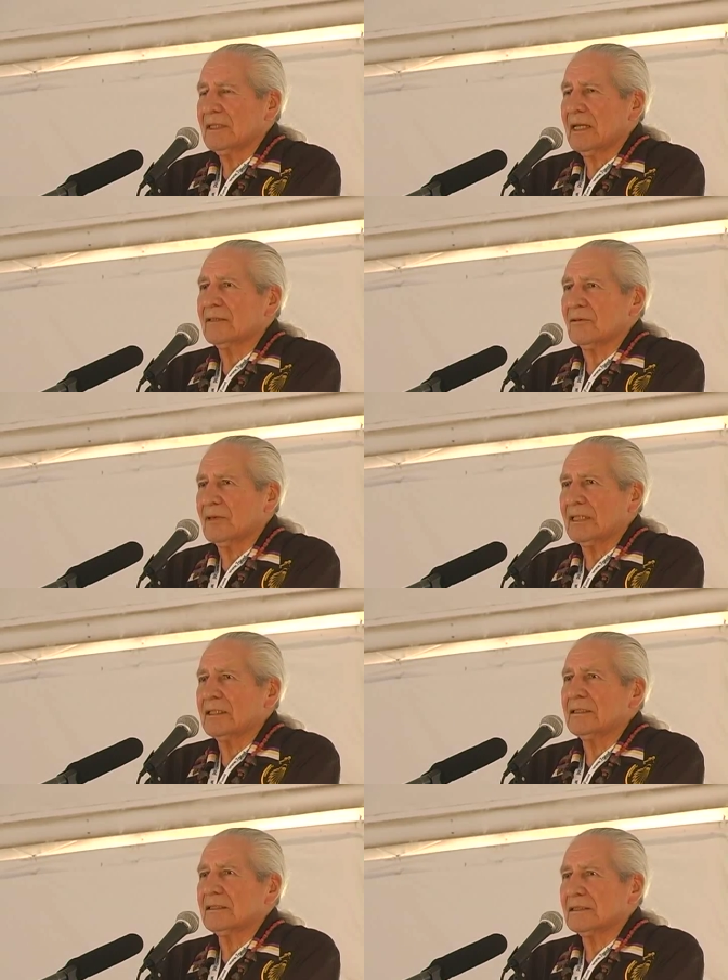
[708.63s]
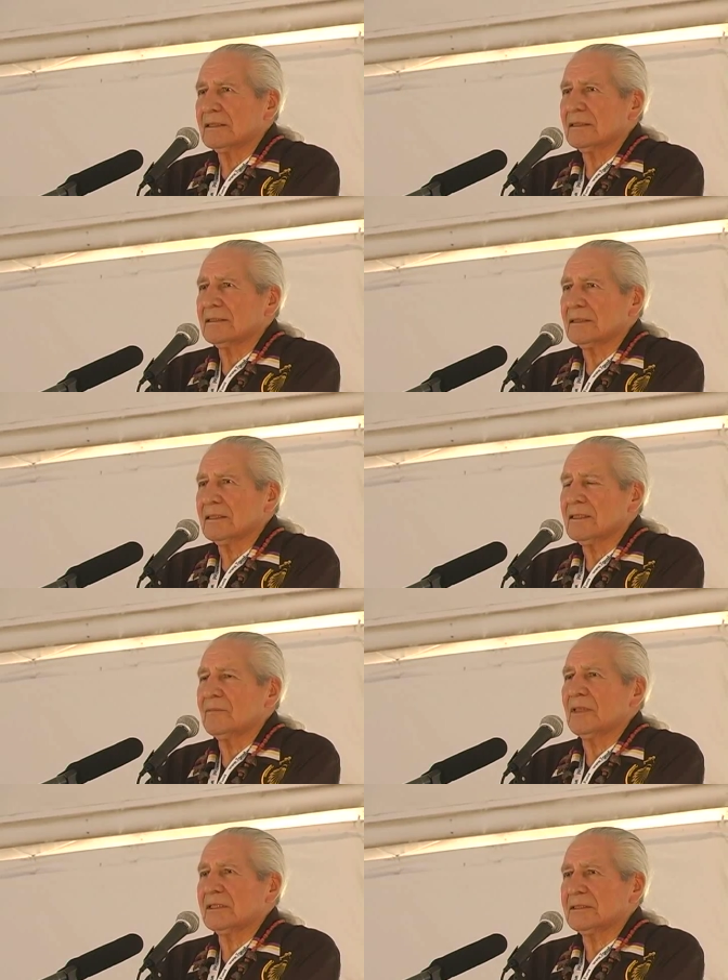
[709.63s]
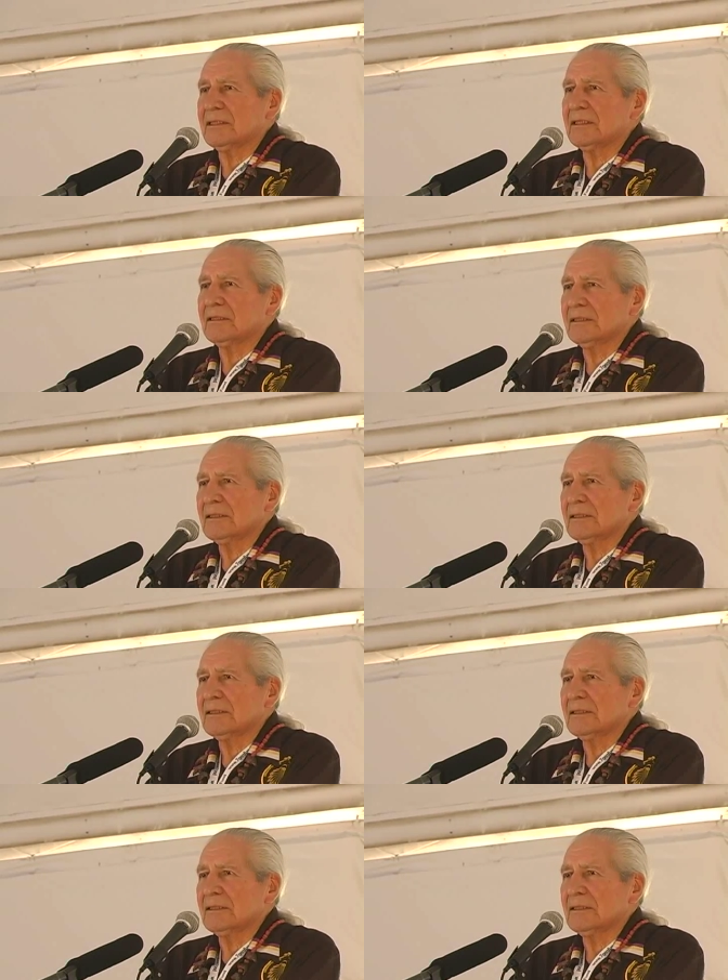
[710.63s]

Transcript: that great ability